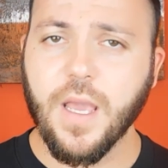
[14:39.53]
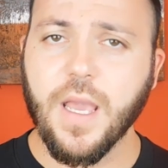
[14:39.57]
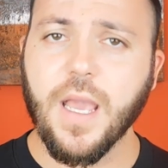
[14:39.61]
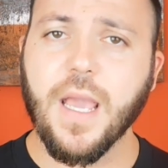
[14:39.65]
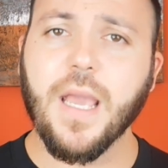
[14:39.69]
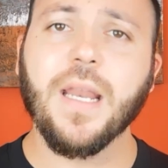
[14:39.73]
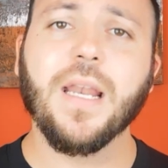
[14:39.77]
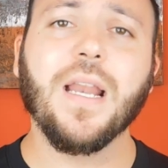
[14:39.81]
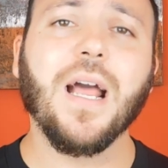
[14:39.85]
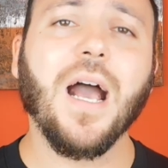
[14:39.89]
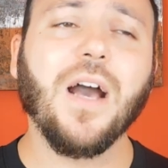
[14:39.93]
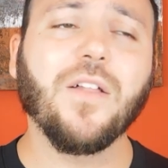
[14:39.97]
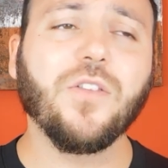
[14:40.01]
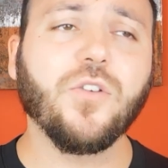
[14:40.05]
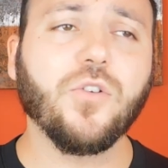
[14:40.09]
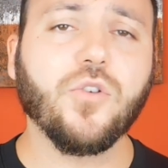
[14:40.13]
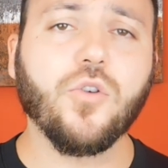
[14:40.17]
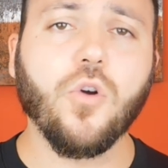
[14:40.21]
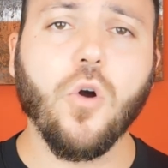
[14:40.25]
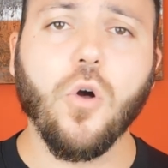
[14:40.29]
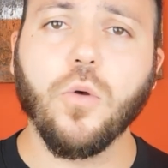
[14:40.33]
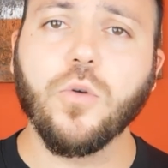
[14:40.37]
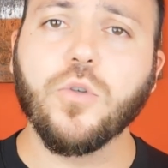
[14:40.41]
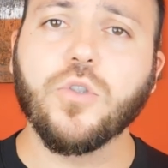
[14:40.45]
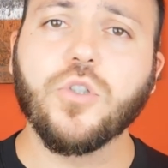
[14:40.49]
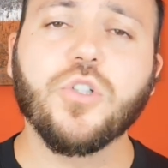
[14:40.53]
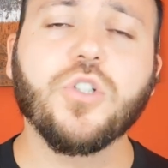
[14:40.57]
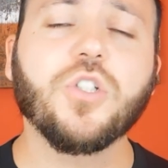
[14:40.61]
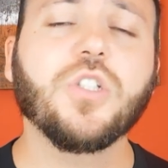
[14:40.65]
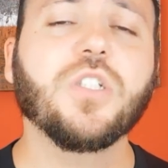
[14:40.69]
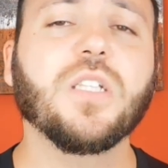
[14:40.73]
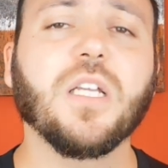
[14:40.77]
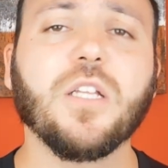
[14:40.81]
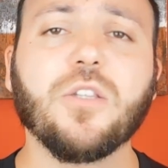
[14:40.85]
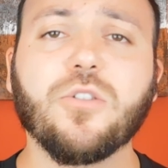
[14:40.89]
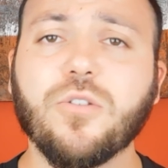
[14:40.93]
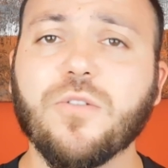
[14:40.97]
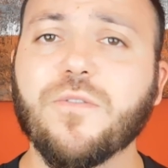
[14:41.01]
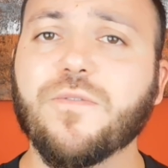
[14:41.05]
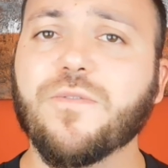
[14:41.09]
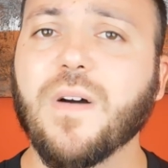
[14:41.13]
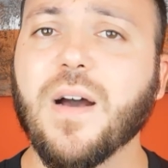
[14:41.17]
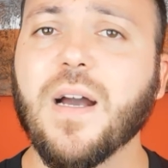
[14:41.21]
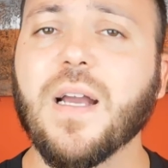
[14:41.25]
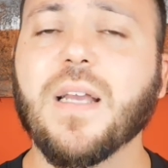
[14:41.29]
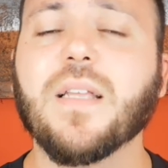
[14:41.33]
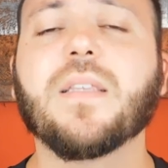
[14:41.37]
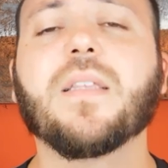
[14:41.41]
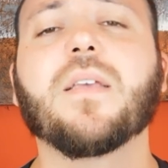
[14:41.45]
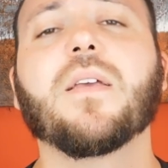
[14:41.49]
And other cultures tend to
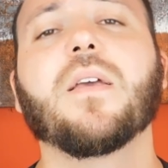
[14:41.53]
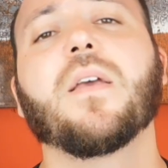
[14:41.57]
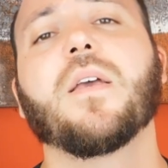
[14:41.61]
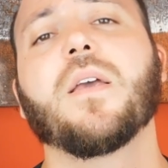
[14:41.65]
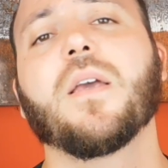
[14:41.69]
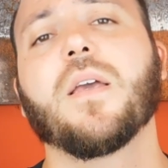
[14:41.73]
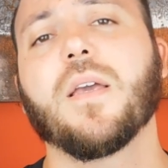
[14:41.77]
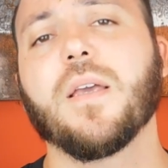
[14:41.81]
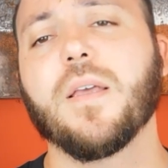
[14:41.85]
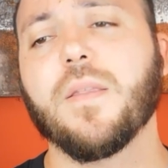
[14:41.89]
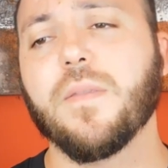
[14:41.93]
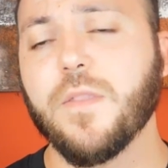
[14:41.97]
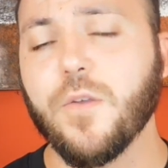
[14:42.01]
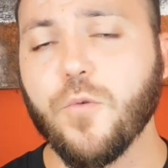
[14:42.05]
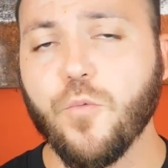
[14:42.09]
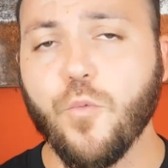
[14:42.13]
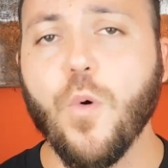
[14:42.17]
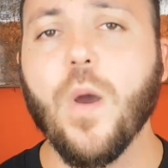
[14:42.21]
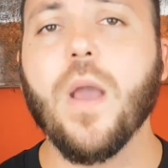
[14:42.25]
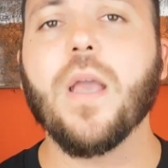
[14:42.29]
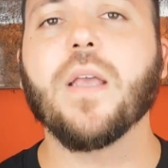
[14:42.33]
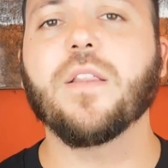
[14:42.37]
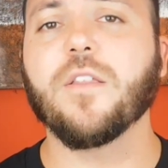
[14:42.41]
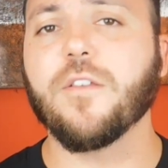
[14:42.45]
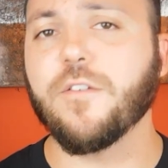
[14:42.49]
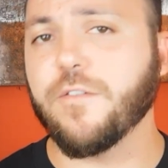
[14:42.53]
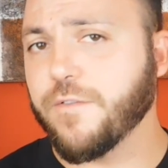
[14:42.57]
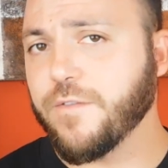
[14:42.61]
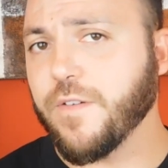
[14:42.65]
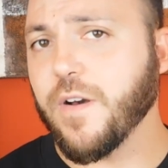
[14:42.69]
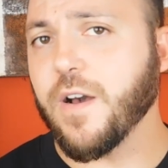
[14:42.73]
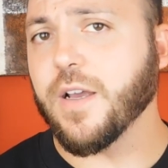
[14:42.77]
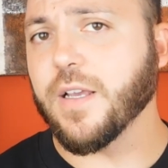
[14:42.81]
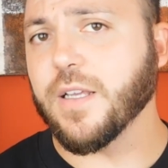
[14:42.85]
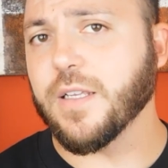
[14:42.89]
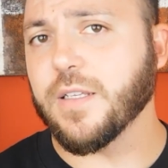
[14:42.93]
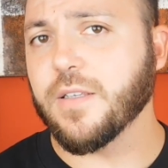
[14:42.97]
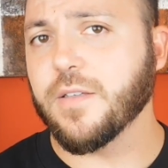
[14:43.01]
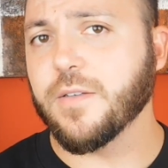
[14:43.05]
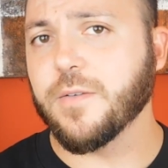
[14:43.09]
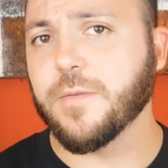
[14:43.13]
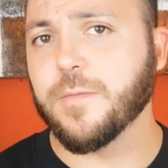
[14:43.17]
fight the way they fight.